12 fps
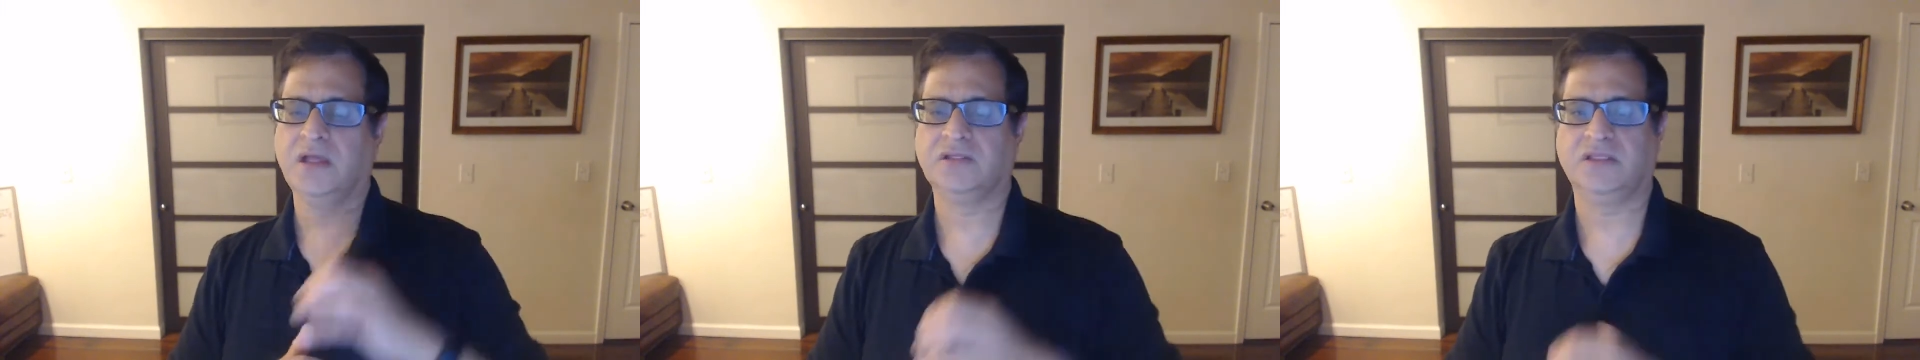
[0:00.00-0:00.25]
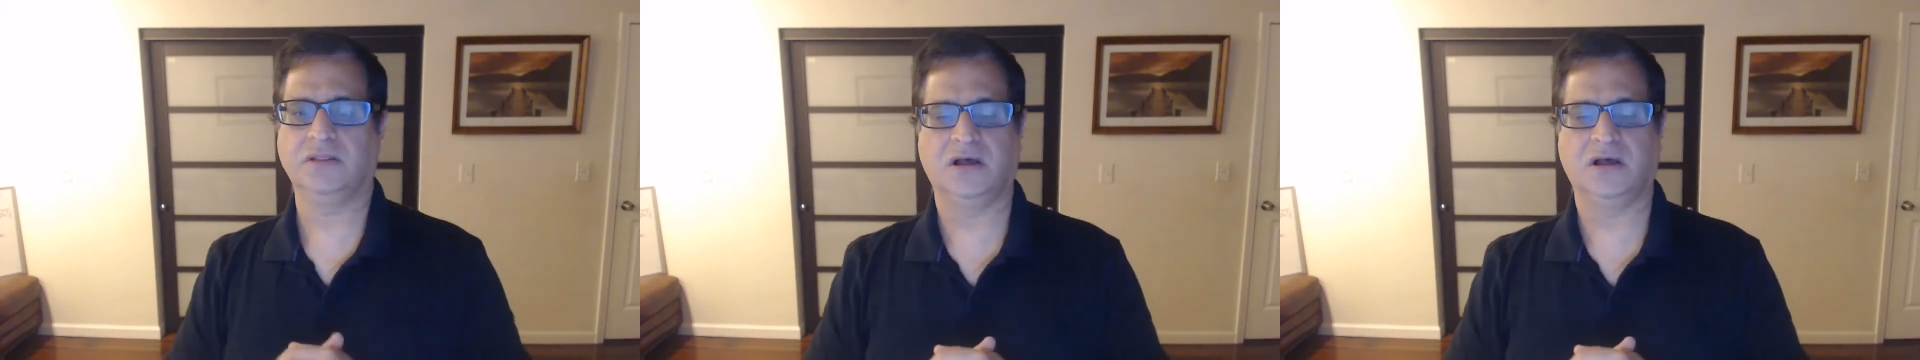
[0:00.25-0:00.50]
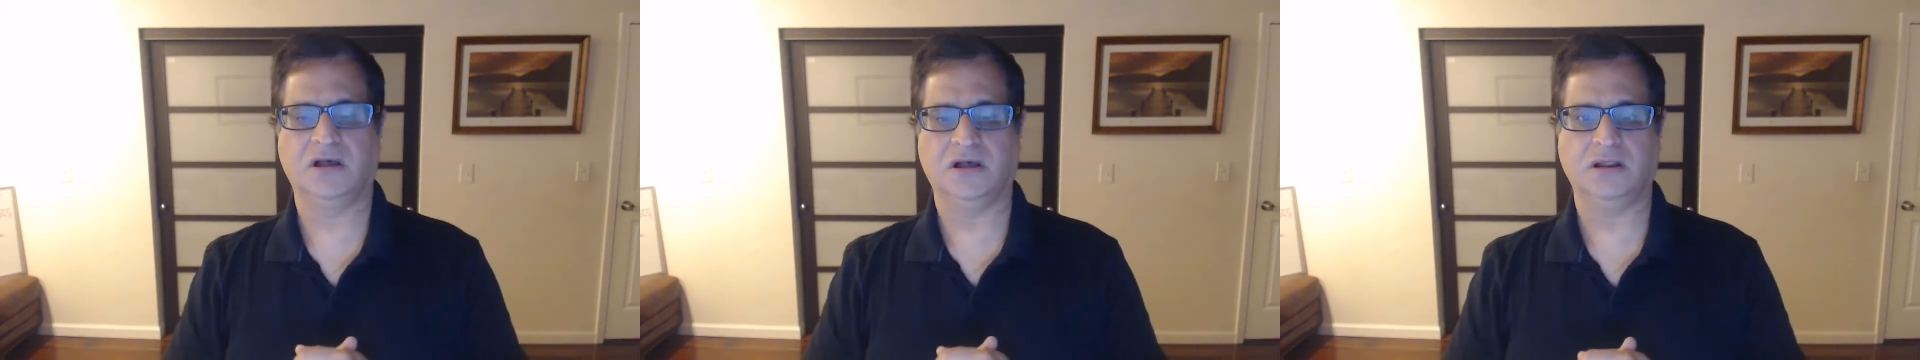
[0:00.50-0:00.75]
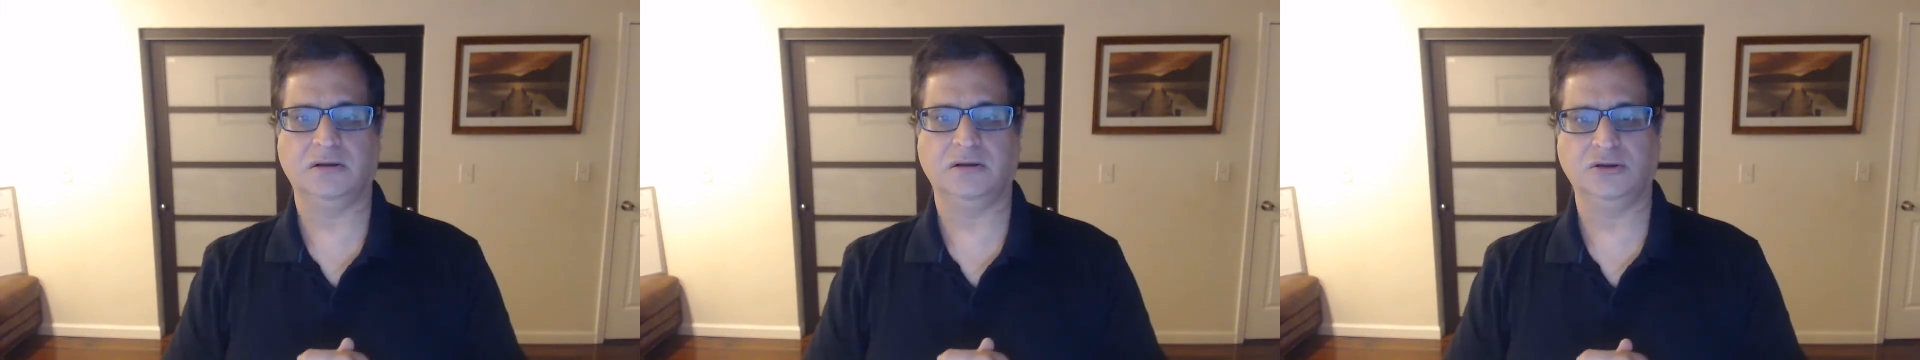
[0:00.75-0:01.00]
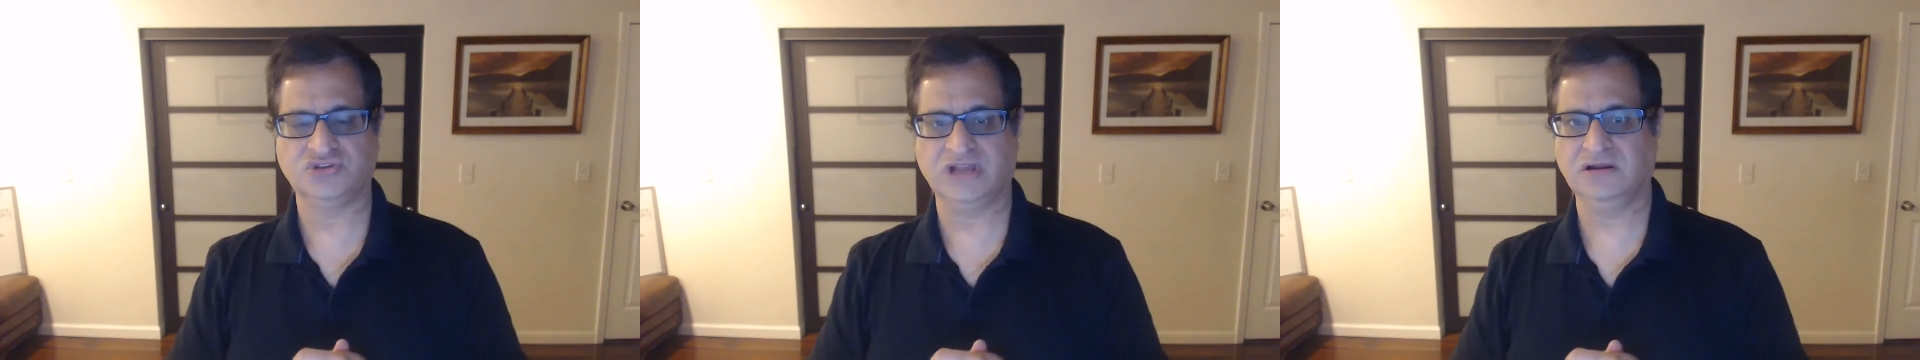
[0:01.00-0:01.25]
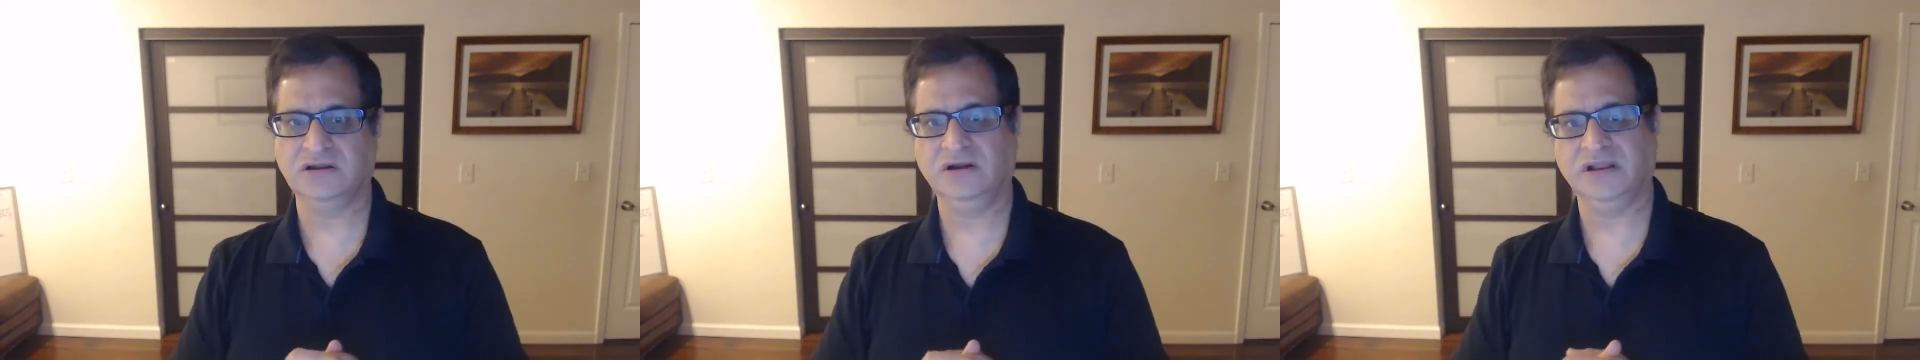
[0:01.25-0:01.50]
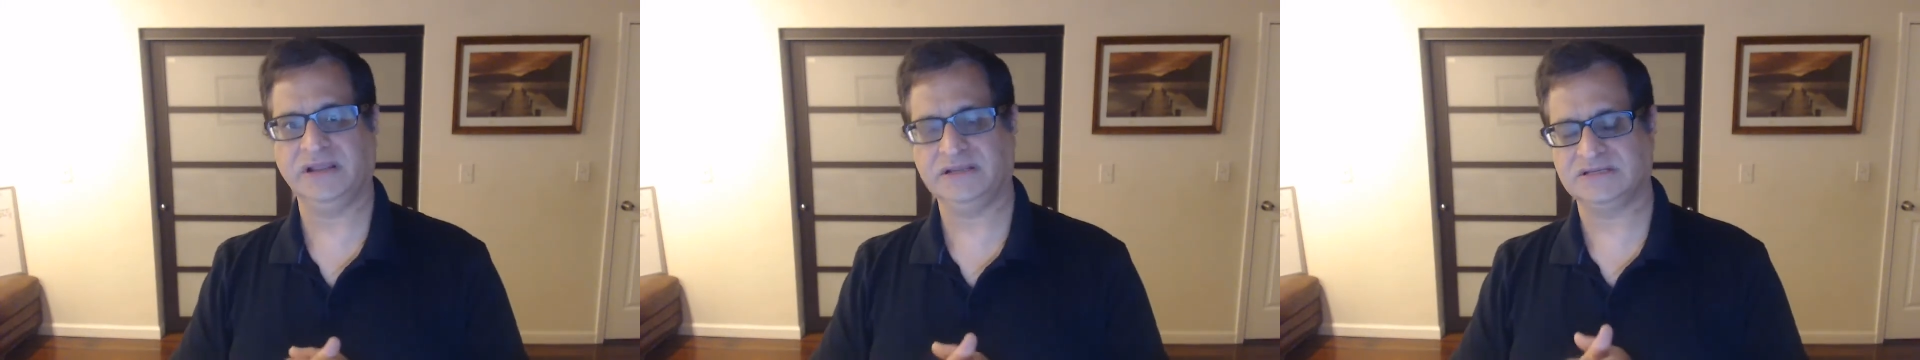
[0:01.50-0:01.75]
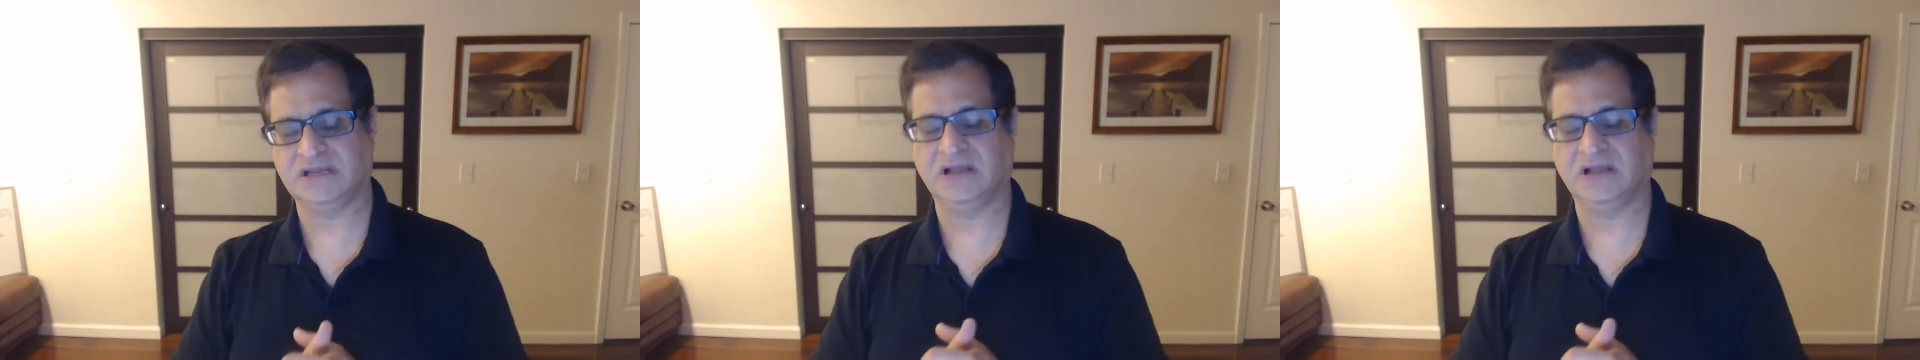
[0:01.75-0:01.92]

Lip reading: NewZenler is